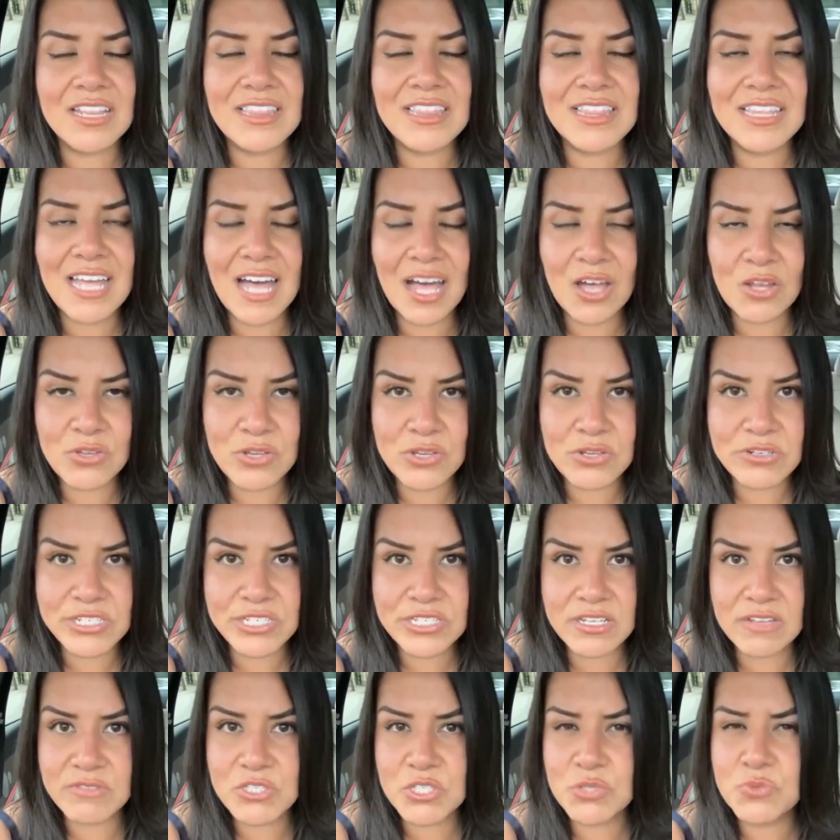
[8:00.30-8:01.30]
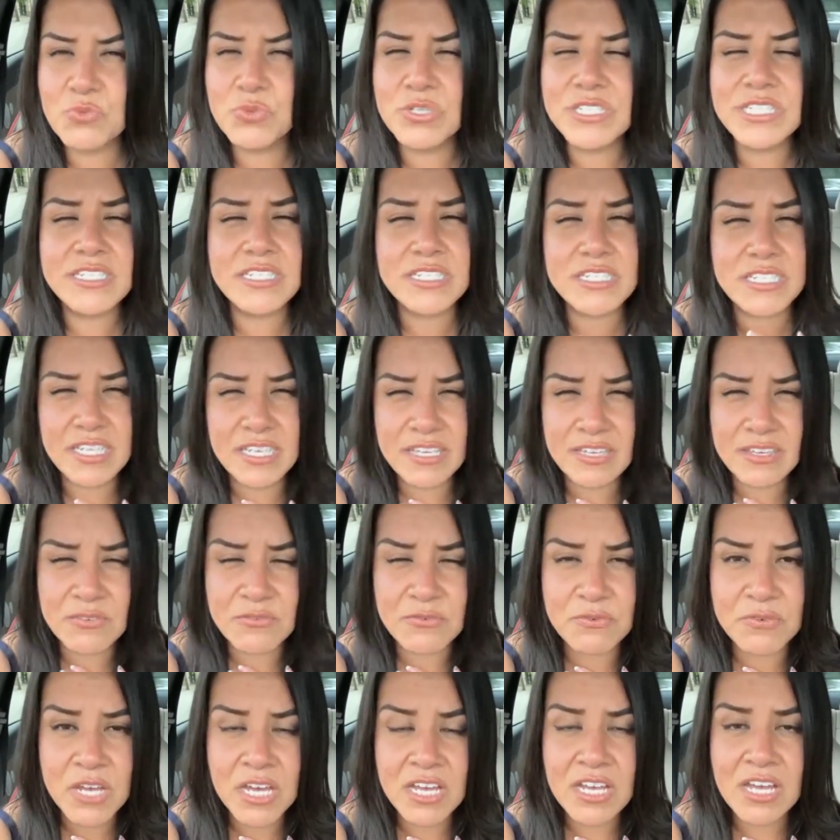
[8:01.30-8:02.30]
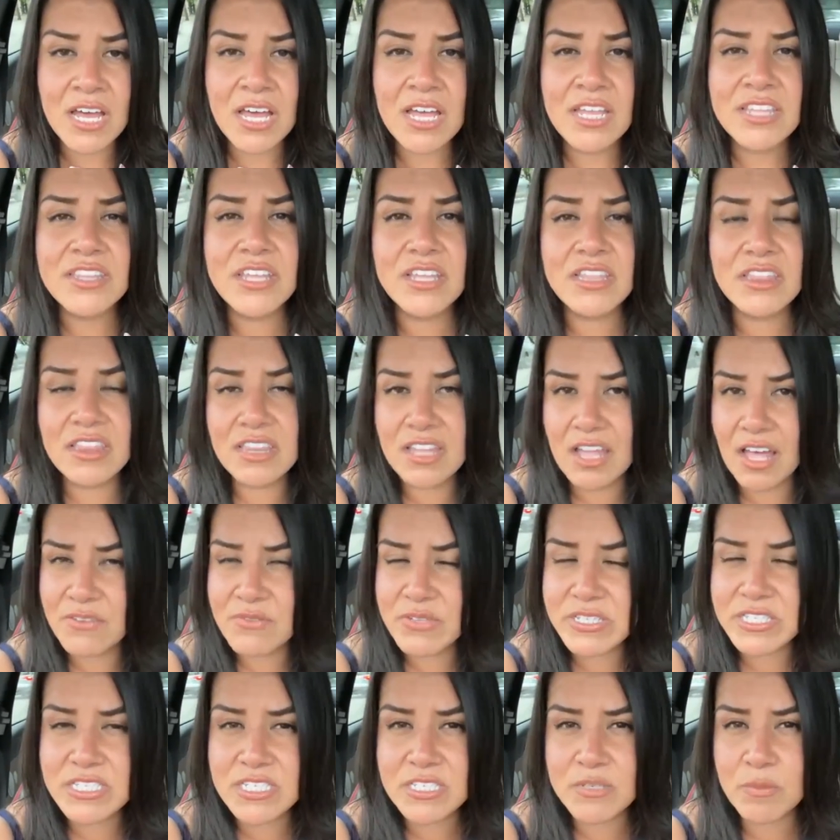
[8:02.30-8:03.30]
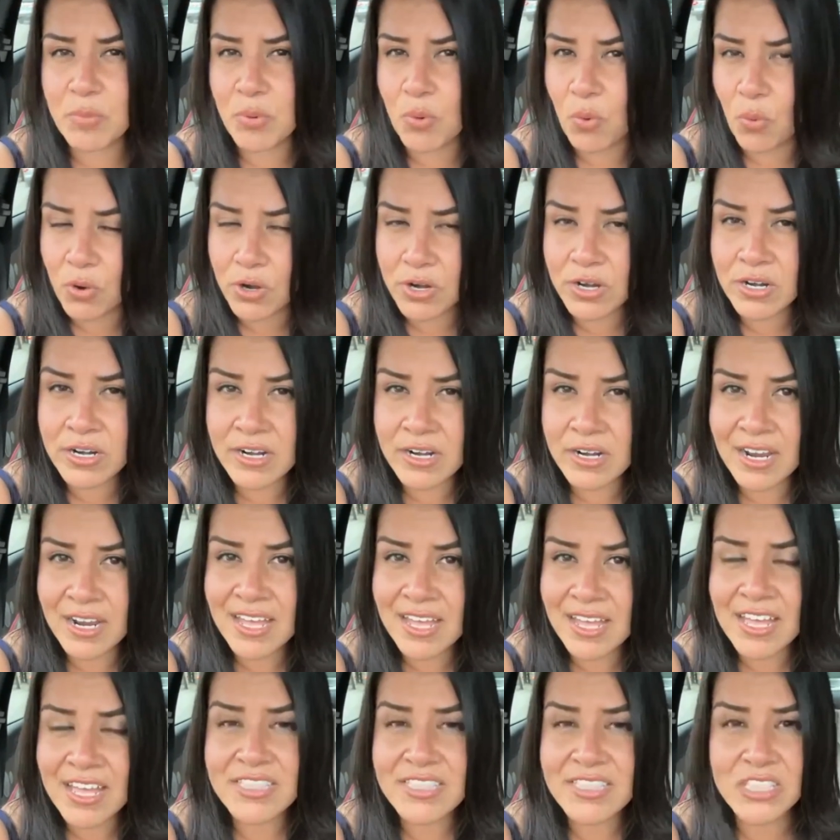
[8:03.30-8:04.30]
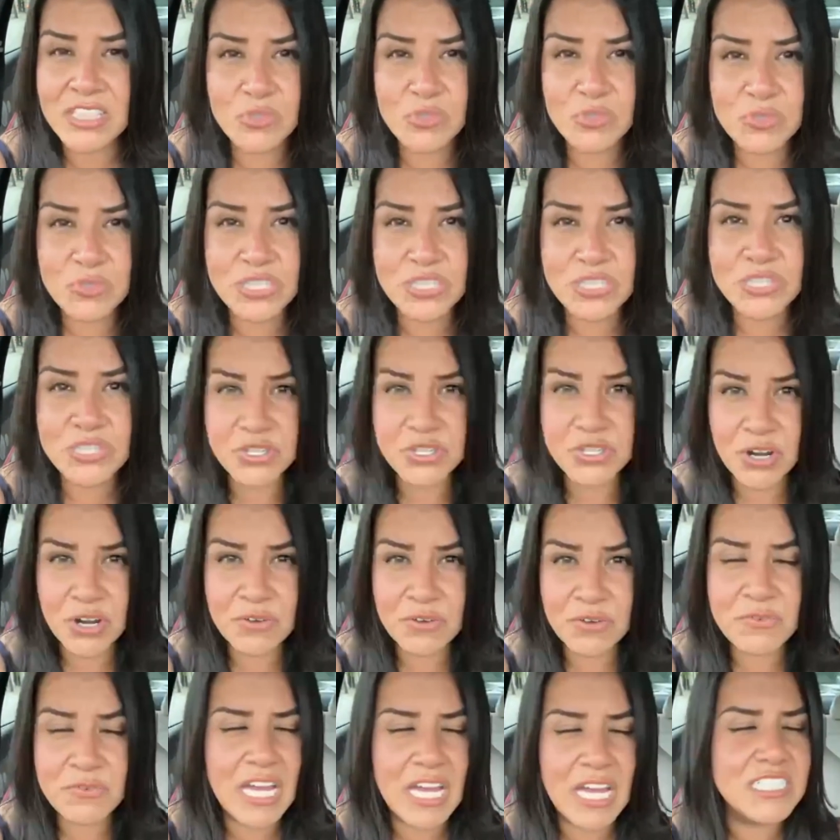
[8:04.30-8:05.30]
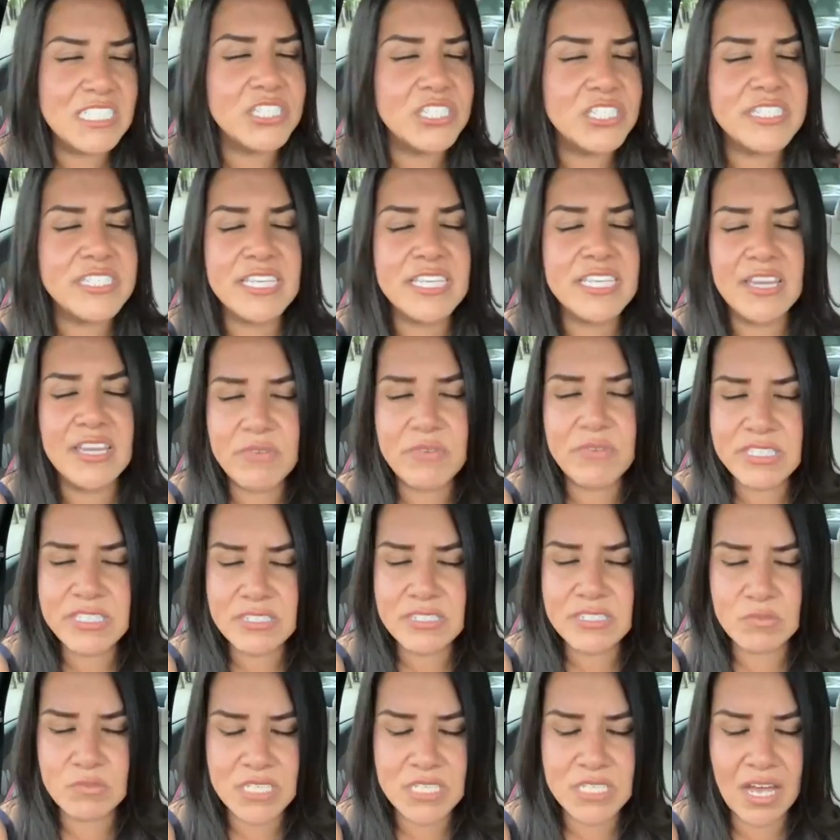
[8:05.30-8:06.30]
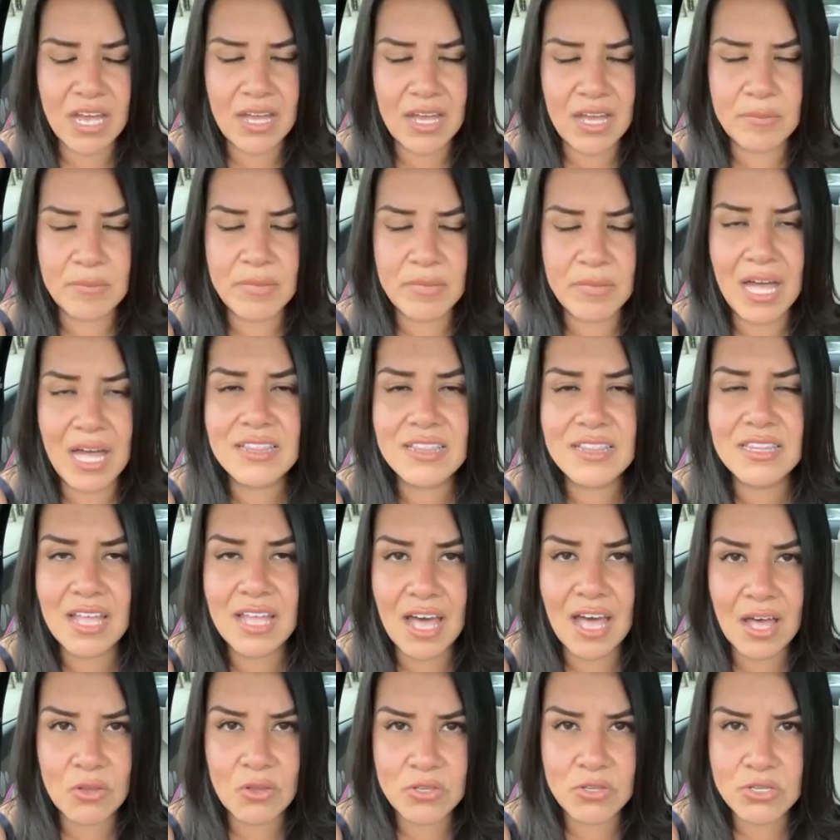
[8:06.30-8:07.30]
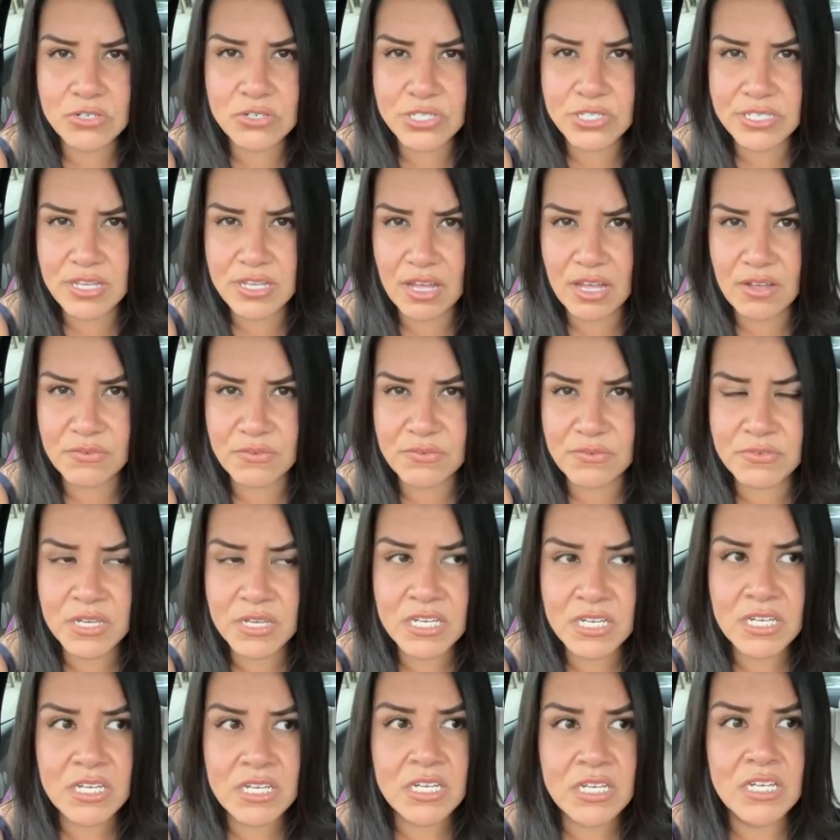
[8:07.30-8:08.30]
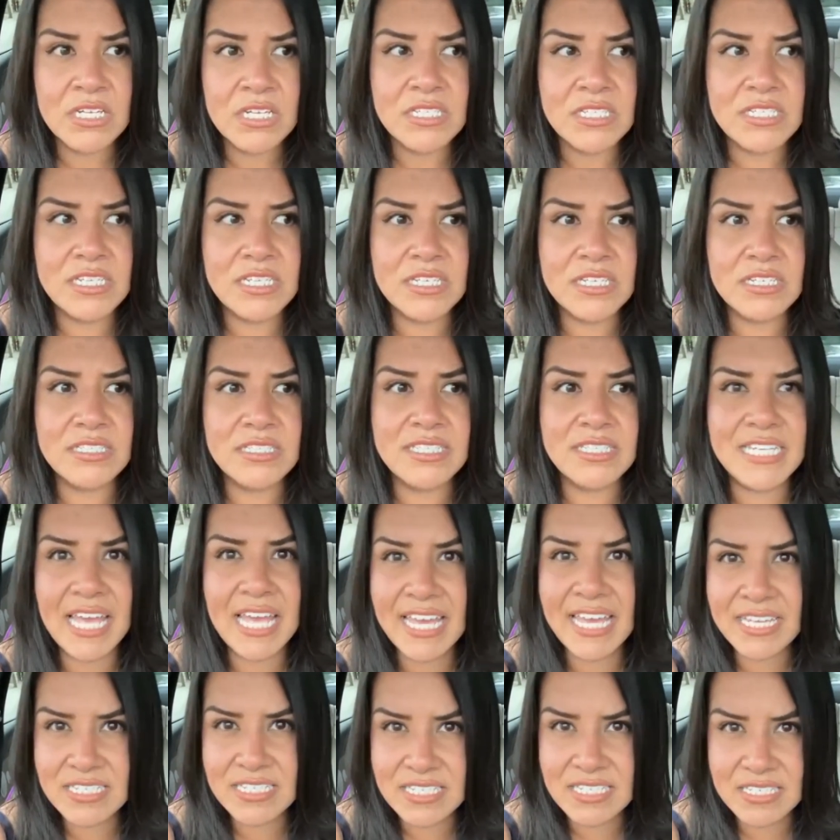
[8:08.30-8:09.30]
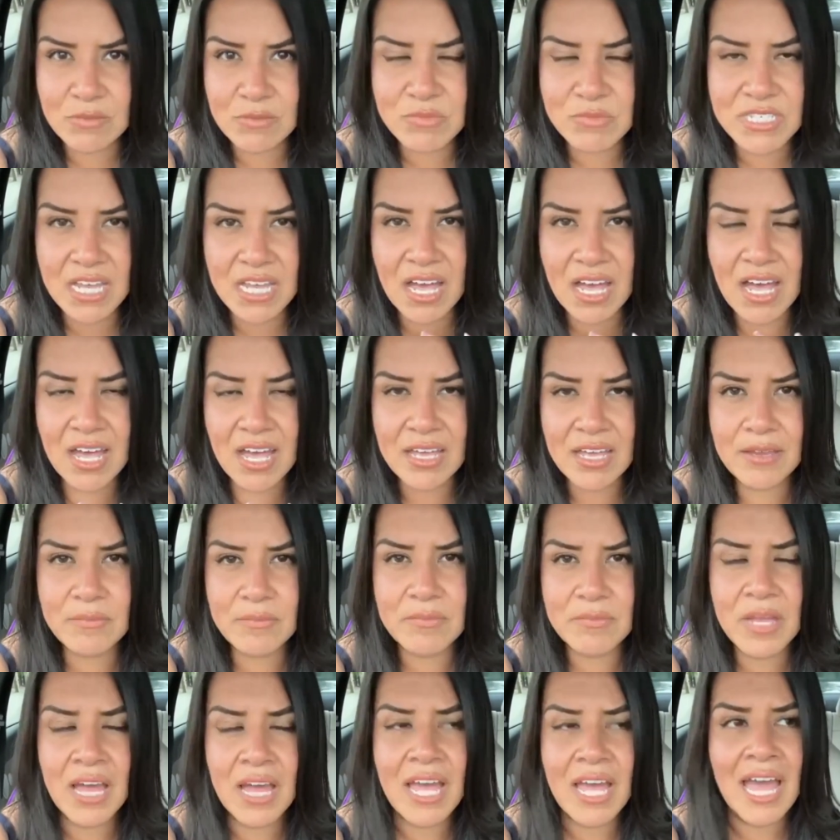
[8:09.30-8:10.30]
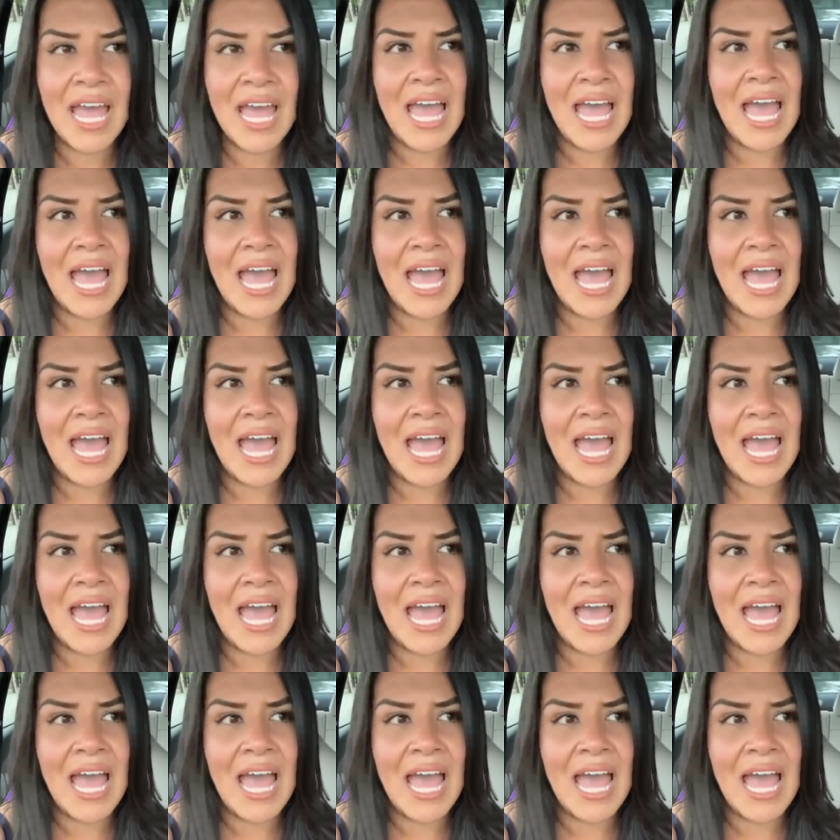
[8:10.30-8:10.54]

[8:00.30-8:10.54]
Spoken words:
gotta allow yourself to receive the love and support that you deserve and just give it some time. Allow yourself to take some time